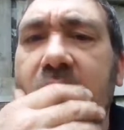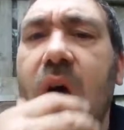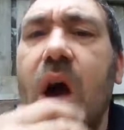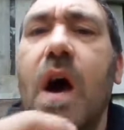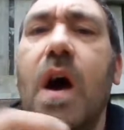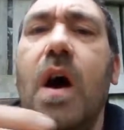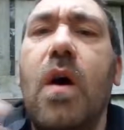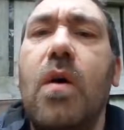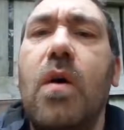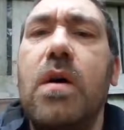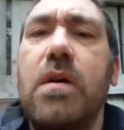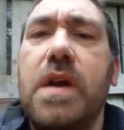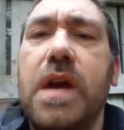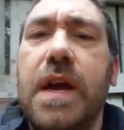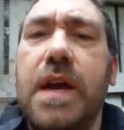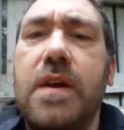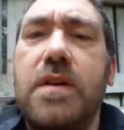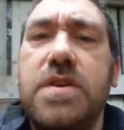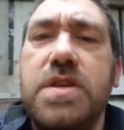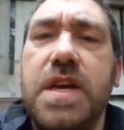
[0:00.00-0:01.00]
Oh,
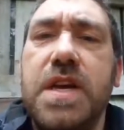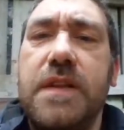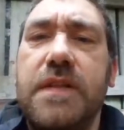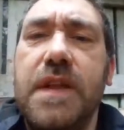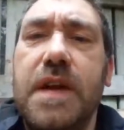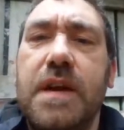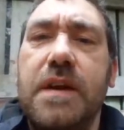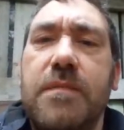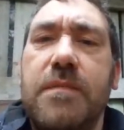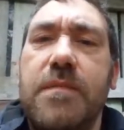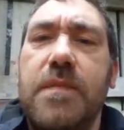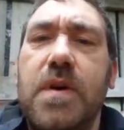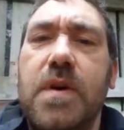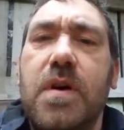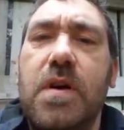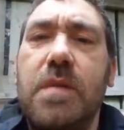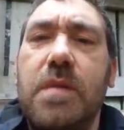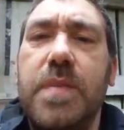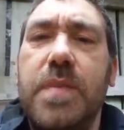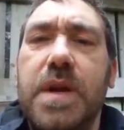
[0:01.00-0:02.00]
okay, I'll check that. All
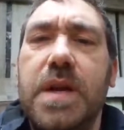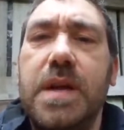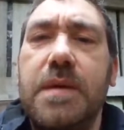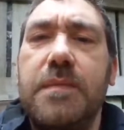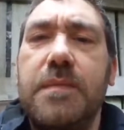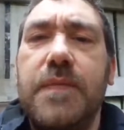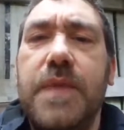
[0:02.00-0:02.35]
right, Billy,